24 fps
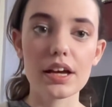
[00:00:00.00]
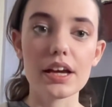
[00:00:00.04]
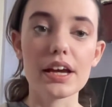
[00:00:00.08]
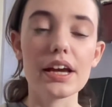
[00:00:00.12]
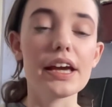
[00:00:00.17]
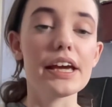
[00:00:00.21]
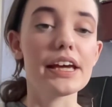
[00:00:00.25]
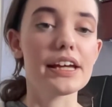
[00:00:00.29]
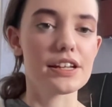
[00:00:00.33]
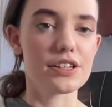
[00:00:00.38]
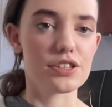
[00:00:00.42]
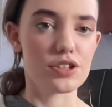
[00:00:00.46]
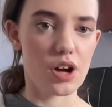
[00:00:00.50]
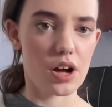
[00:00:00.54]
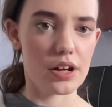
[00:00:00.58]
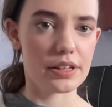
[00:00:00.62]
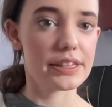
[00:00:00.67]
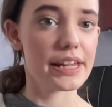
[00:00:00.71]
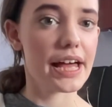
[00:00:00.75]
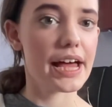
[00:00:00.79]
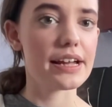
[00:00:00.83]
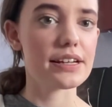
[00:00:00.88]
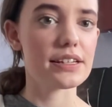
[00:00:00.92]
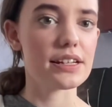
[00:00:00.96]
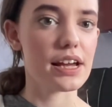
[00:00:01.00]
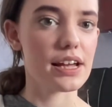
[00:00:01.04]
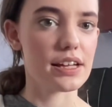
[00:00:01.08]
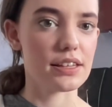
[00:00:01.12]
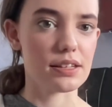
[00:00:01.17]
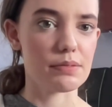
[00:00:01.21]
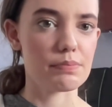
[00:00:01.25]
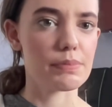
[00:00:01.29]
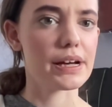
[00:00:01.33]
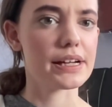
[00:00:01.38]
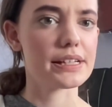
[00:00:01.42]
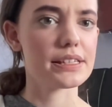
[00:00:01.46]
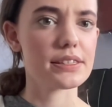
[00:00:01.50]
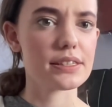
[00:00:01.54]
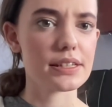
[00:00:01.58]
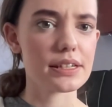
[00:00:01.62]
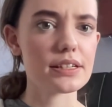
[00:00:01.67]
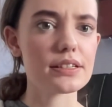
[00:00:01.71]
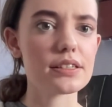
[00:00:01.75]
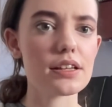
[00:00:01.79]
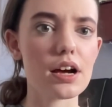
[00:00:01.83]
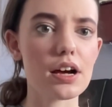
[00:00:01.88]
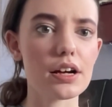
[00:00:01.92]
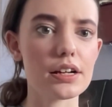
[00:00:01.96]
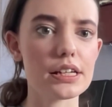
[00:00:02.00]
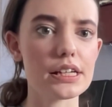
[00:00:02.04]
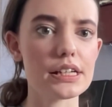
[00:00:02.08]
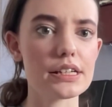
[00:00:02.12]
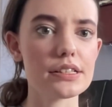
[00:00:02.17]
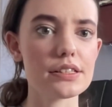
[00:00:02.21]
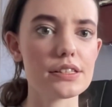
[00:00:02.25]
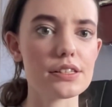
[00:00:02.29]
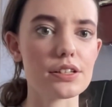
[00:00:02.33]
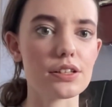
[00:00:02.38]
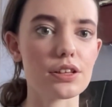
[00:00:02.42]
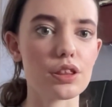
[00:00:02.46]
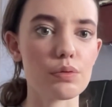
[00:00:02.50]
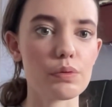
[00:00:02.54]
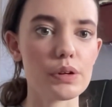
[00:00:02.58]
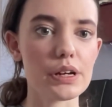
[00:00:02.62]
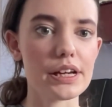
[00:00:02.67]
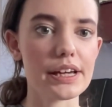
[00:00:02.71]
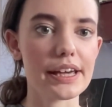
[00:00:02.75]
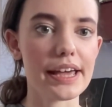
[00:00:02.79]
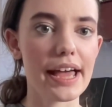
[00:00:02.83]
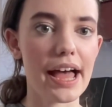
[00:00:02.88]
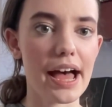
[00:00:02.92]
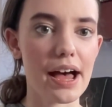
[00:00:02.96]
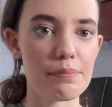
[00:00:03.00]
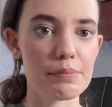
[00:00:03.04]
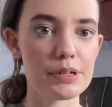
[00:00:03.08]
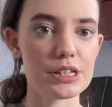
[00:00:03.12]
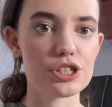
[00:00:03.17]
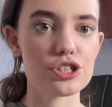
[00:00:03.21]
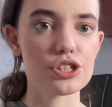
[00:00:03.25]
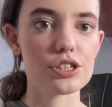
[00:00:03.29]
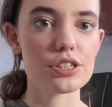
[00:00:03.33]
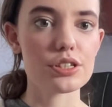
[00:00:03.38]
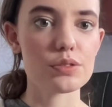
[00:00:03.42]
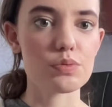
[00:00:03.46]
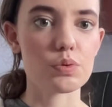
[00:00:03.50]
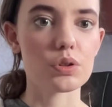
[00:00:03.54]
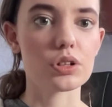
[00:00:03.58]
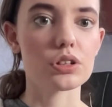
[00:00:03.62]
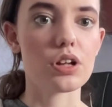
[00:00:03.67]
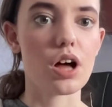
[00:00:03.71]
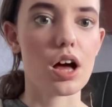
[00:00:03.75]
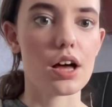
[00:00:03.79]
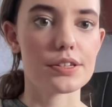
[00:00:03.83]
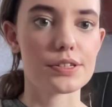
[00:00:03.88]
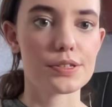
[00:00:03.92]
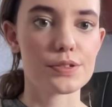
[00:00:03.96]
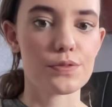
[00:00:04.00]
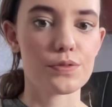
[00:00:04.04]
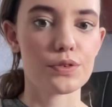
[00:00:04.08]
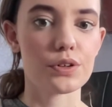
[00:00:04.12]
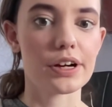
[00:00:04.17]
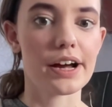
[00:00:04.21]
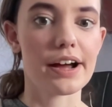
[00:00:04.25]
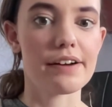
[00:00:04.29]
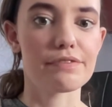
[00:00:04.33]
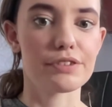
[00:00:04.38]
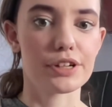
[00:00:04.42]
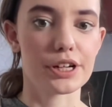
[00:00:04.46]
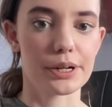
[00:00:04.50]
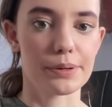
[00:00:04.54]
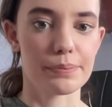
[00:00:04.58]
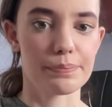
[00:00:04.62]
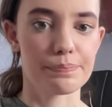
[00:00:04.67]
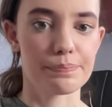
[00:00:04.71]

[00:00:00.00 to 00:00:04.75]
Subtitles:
It is on that day that my 6 onions and 3 cabbages were lost forever.